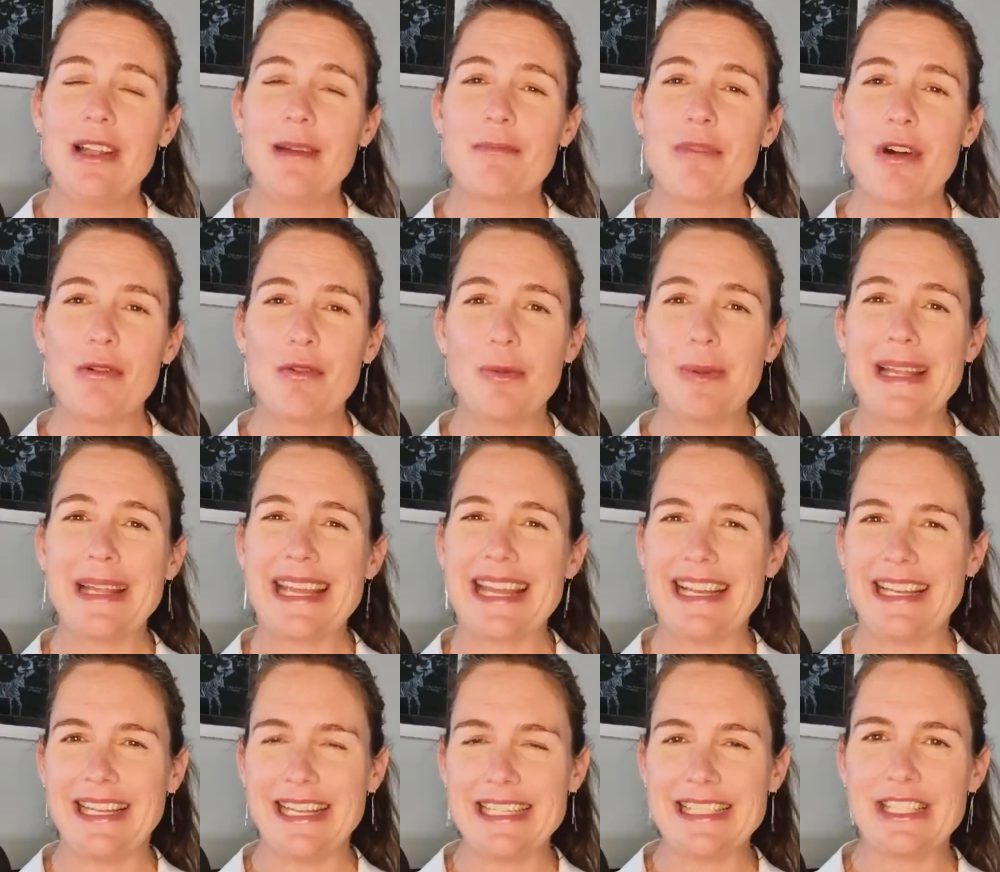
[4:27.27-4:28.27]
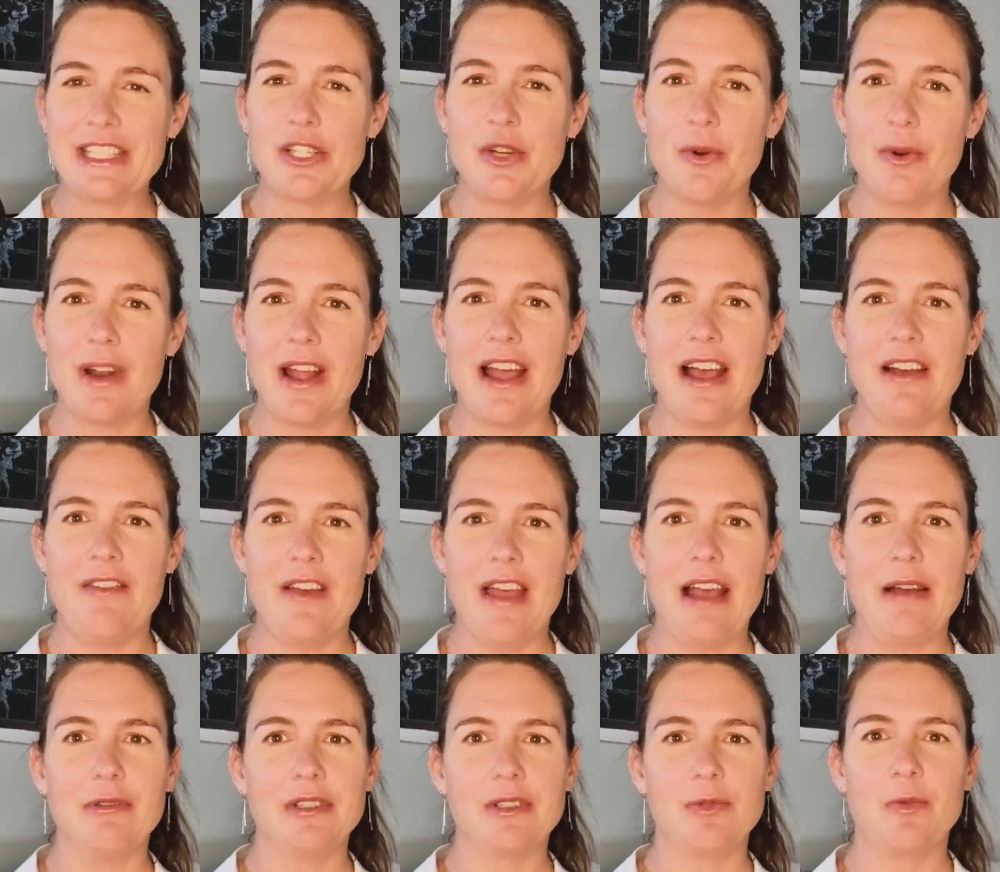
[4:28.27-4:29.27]
and probably at least 2.5
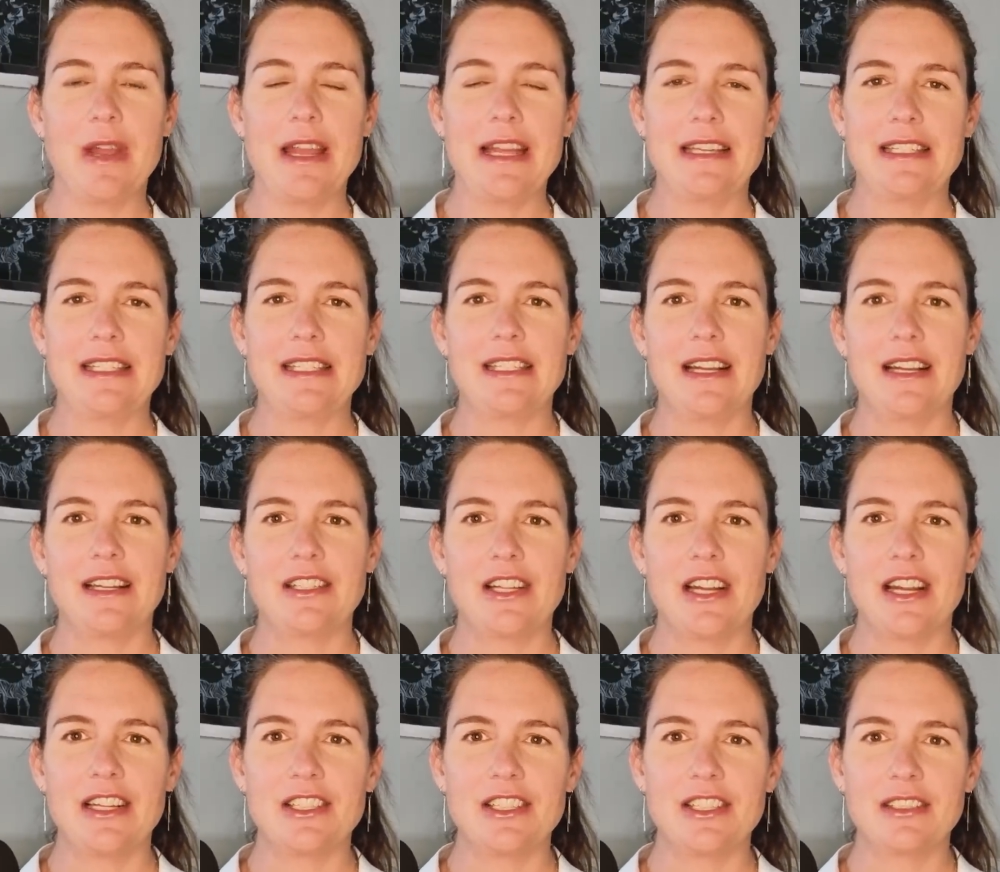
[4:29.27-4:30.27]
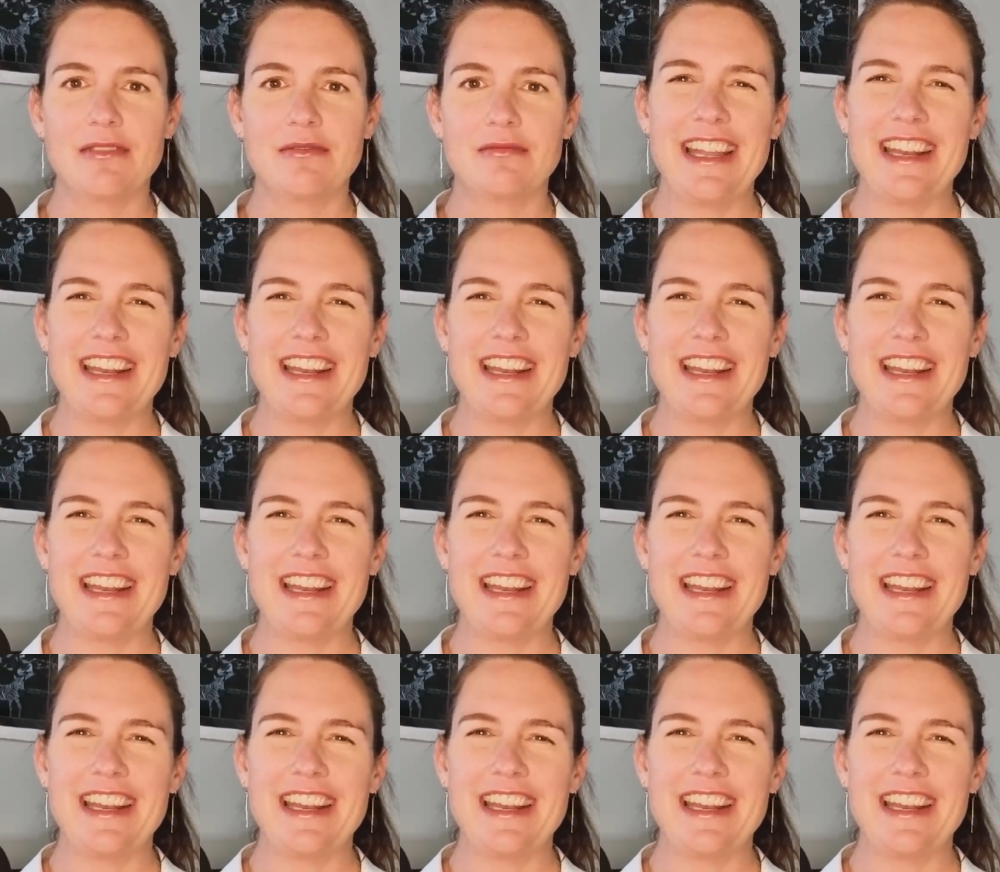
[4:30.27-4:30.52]
hours wait to start charging.